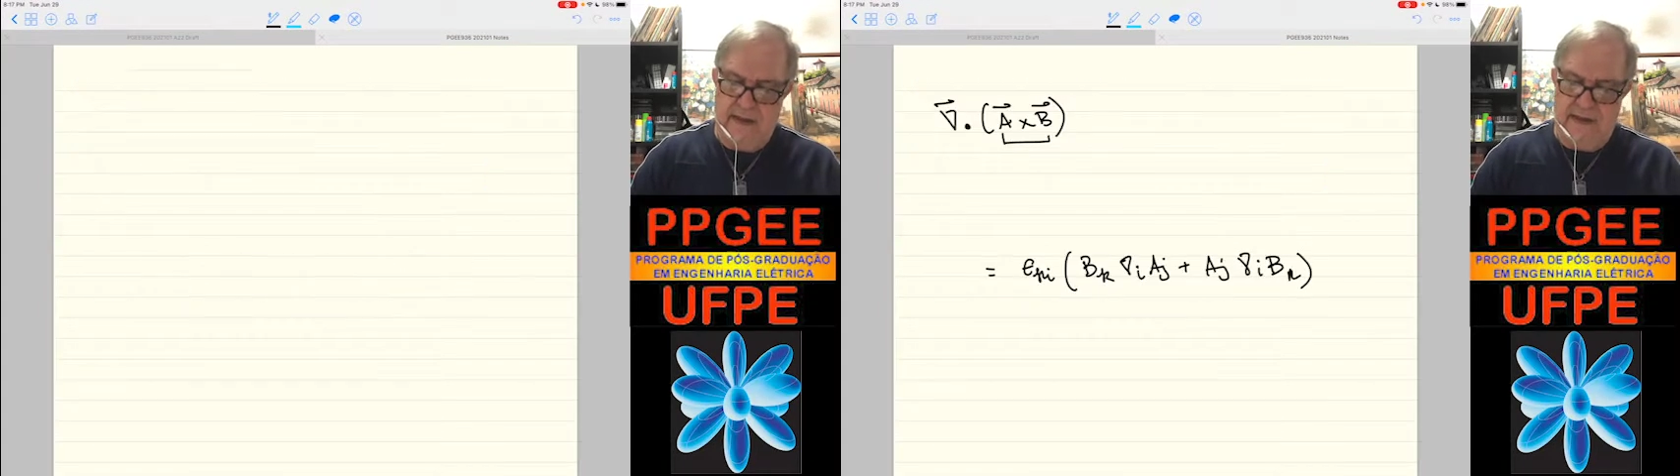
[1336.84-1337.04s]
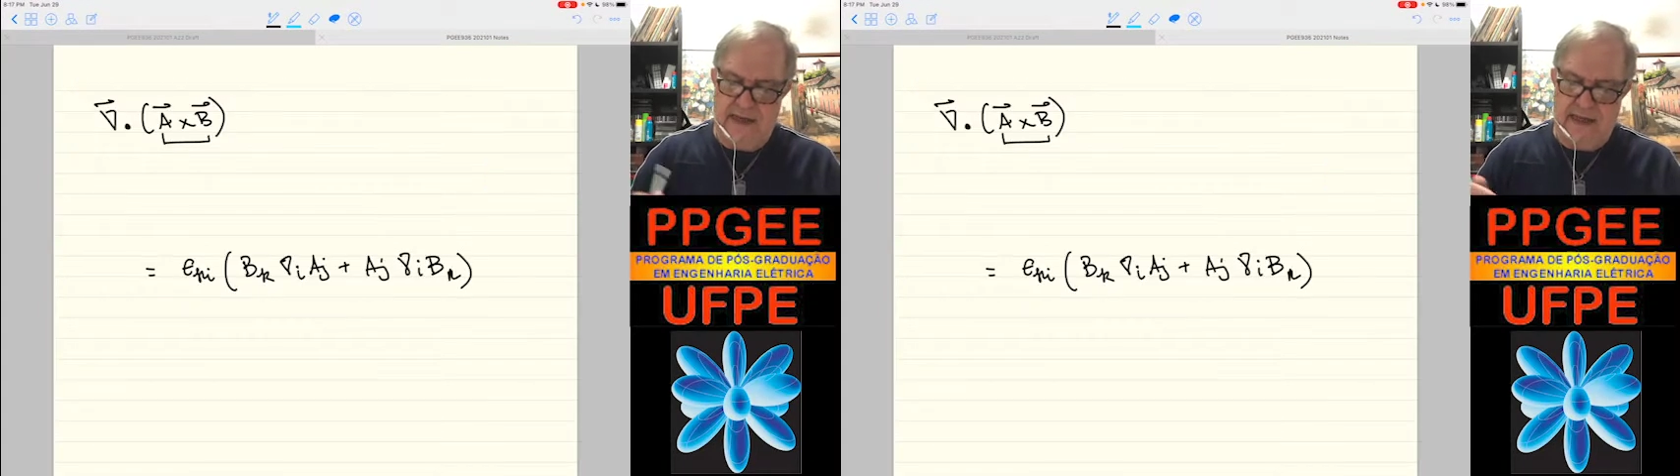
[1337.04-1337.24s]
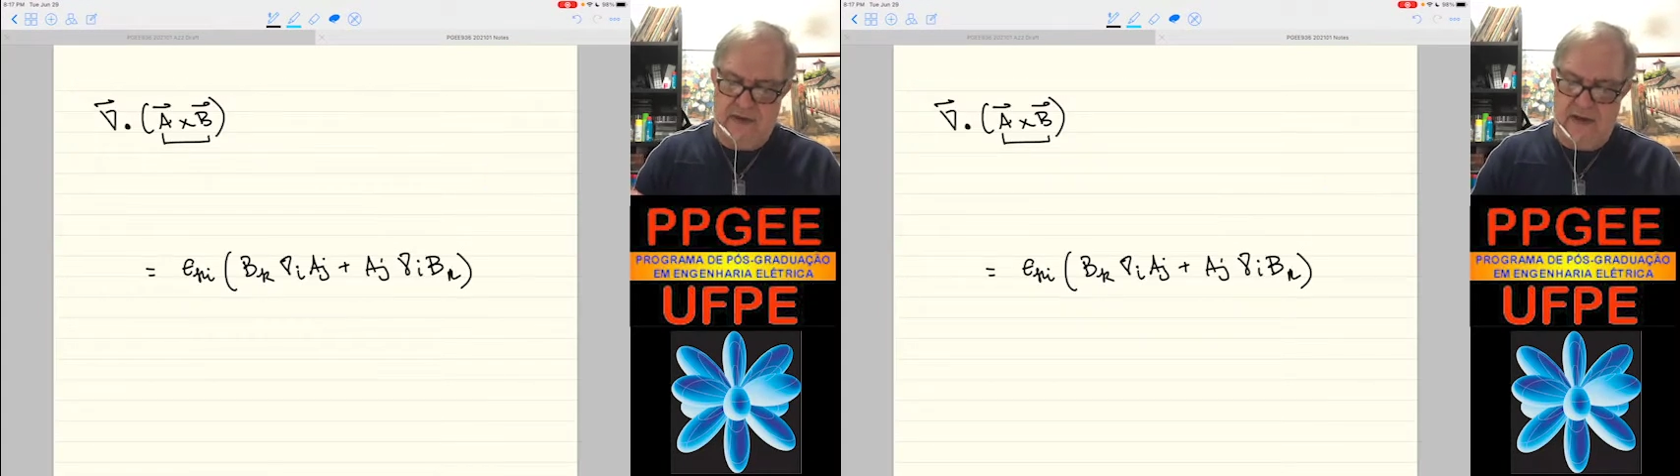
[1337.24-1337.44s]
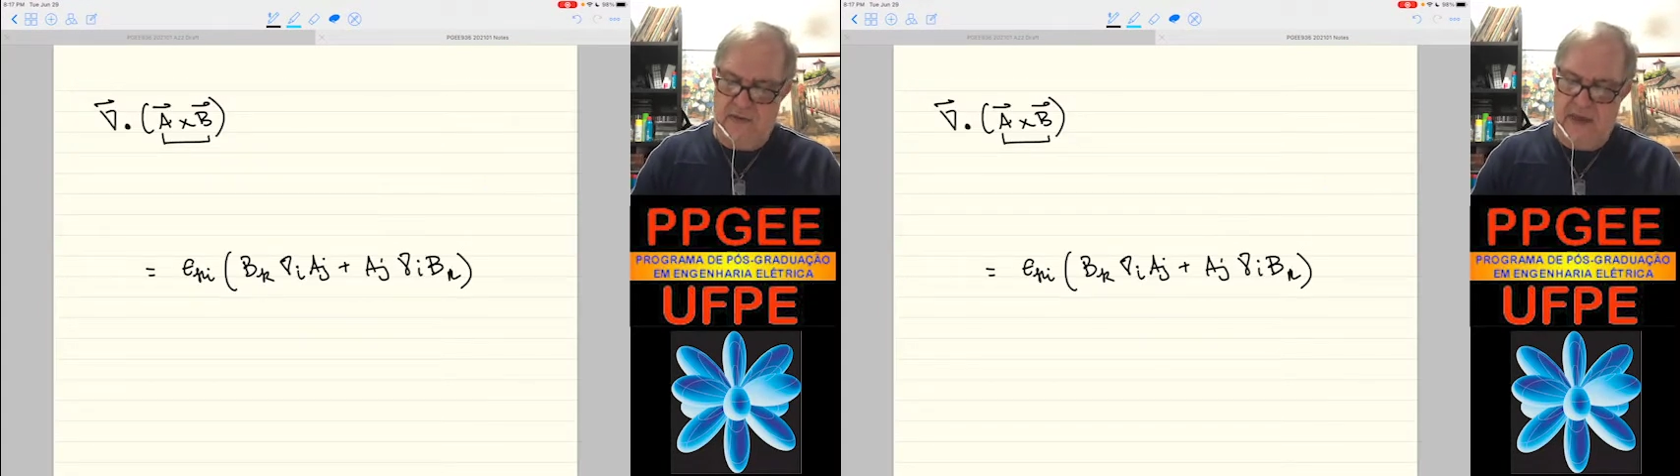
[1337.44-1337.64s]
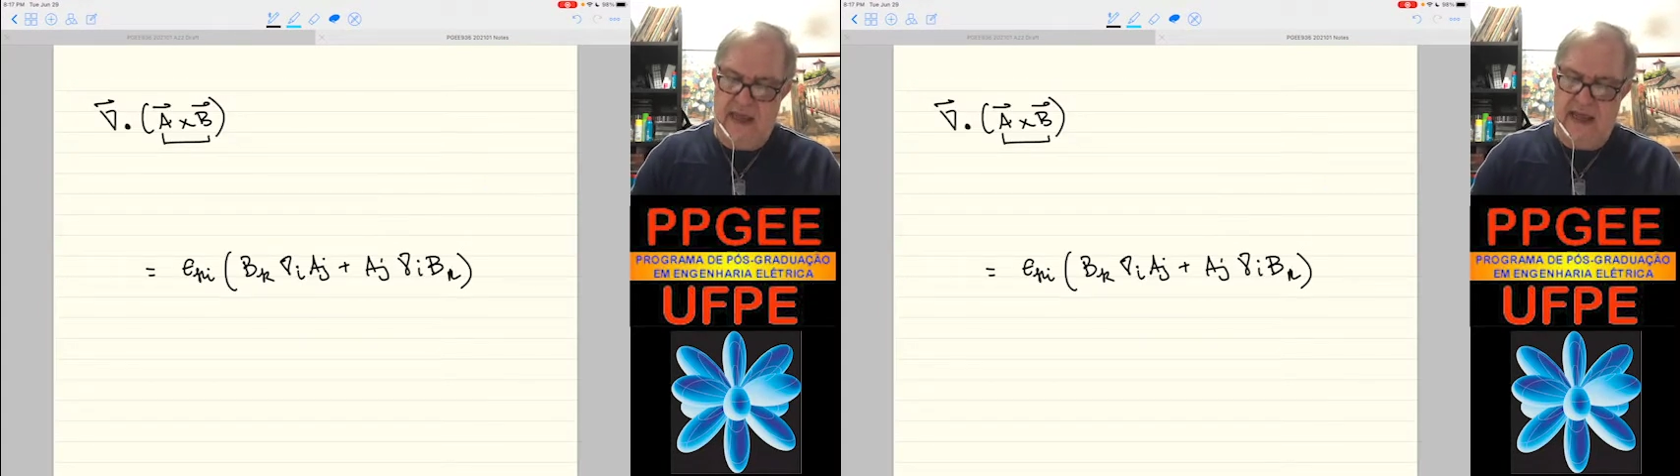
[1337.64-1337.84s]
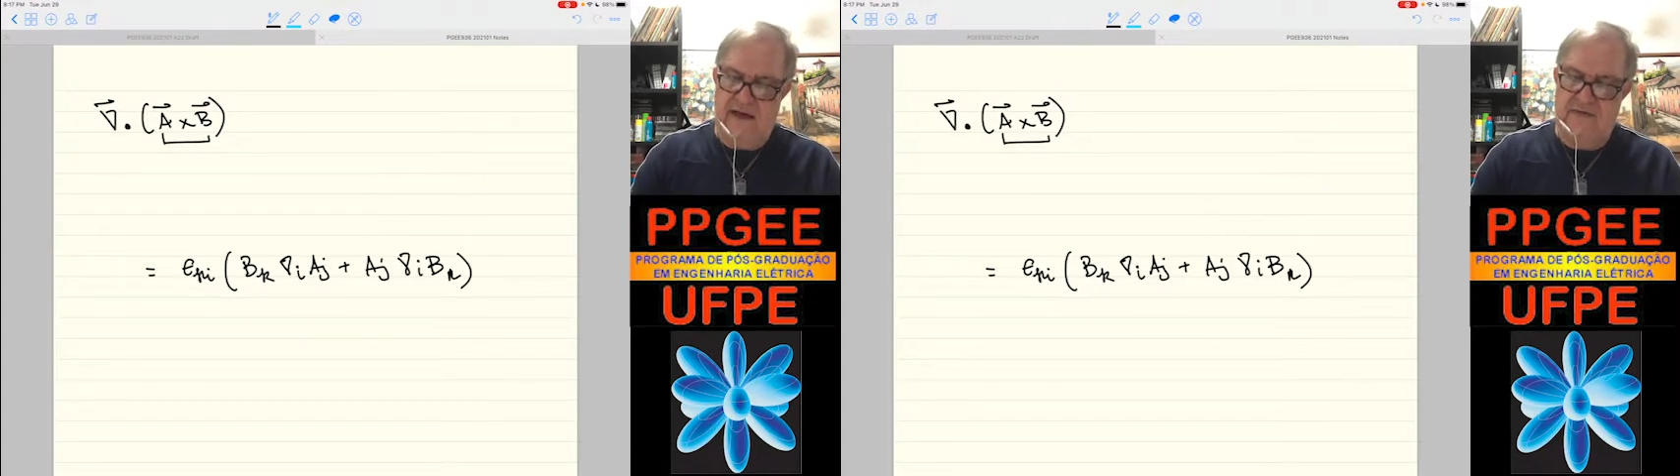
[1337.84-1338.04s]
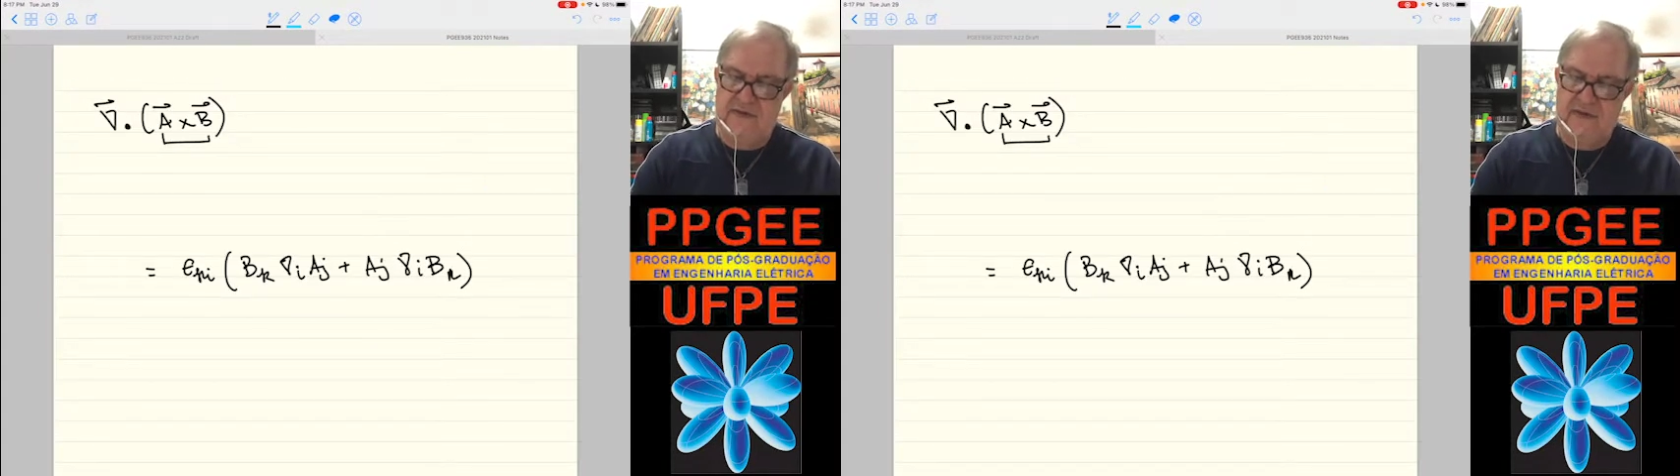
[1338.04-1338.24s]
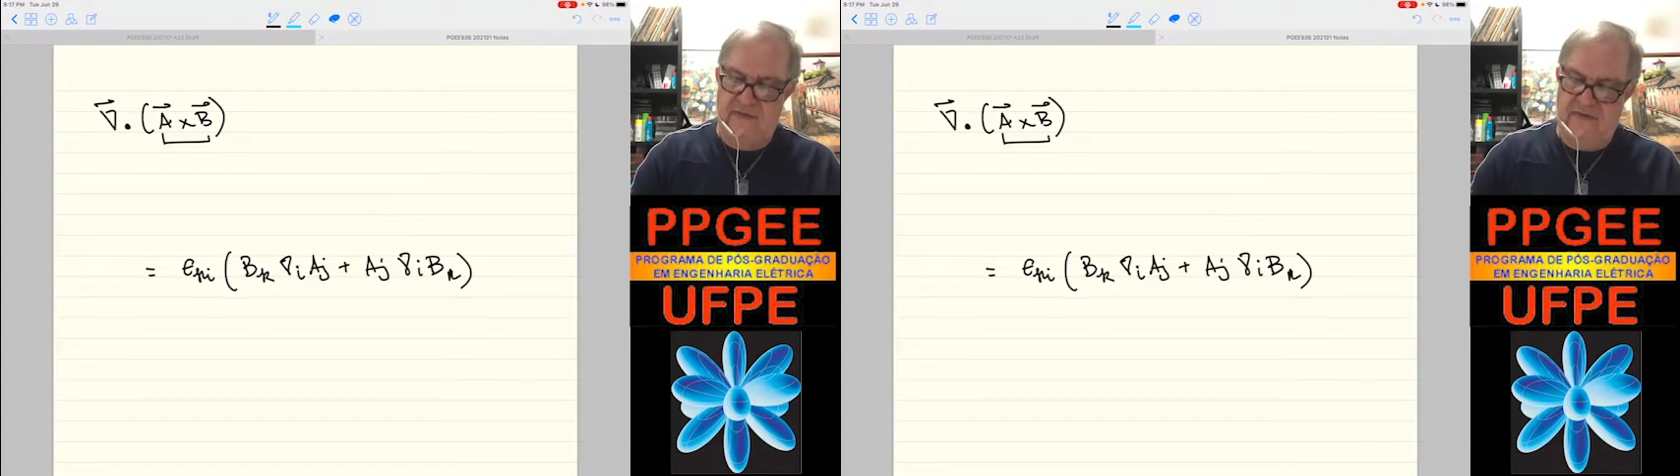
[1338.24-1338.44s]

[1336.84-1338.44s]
That's what we have so